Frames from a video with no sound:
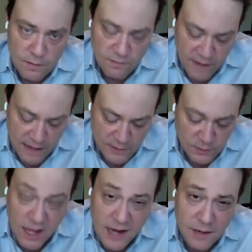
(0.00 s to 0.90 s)
Factor
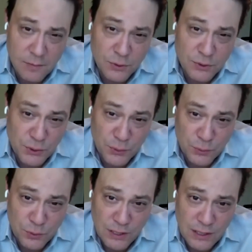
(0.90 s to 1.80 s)
line number
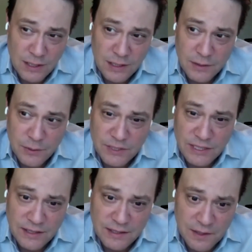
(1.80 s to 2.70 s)
two, you see
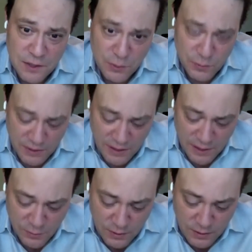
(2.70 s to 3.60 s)
this in the news
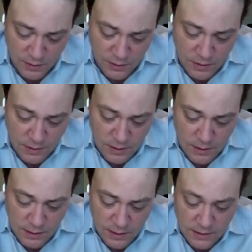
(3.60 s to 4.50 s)
occasionally,
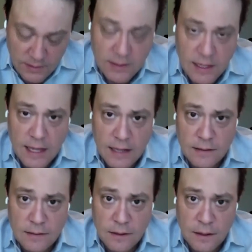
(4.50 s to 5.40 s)
is
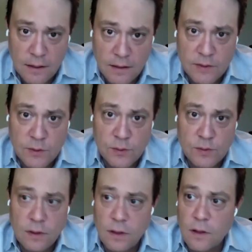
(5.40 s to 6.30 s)
that let's use
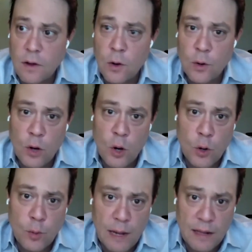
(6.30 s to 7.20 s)

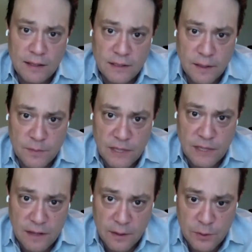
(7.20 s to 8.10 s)
autopilot type
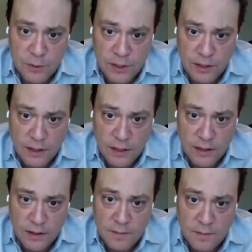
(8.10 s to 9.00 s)
technology
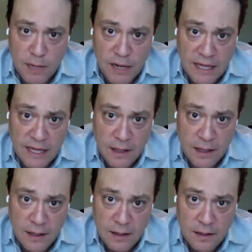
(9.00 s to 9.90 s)
is buggy,
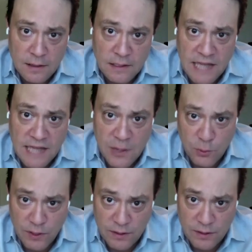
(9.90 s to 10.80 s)

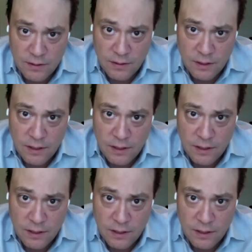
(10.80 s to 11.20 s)
dangerous.